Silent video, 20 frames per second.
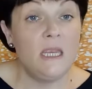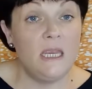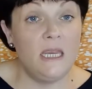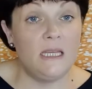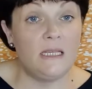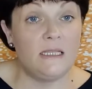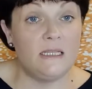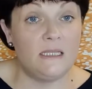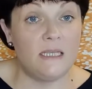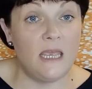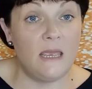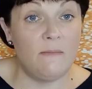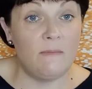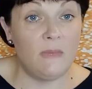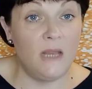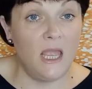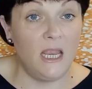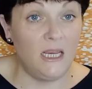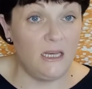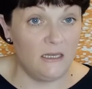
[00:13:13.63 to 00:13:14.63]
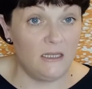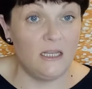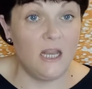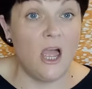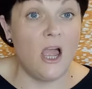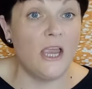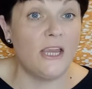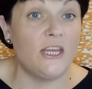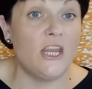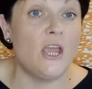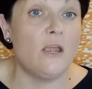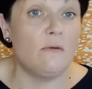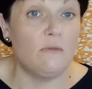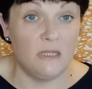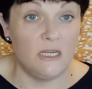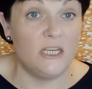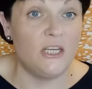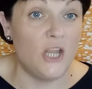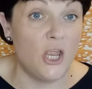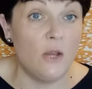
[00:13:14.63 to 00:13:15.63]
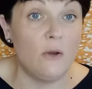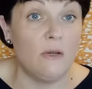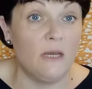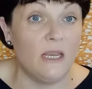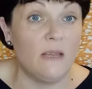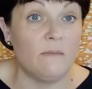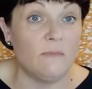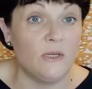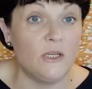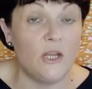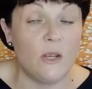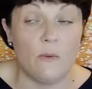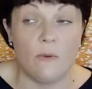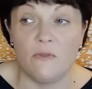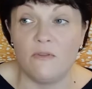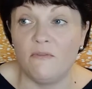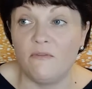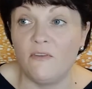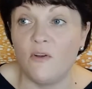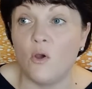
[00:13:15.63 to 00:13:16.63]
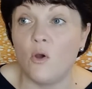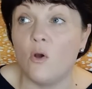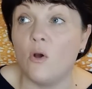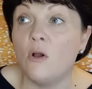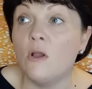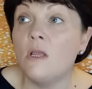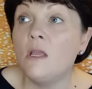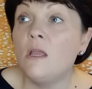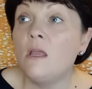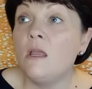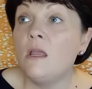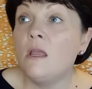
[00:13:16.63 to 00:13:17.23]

it's like linoleum, you know, on the floor.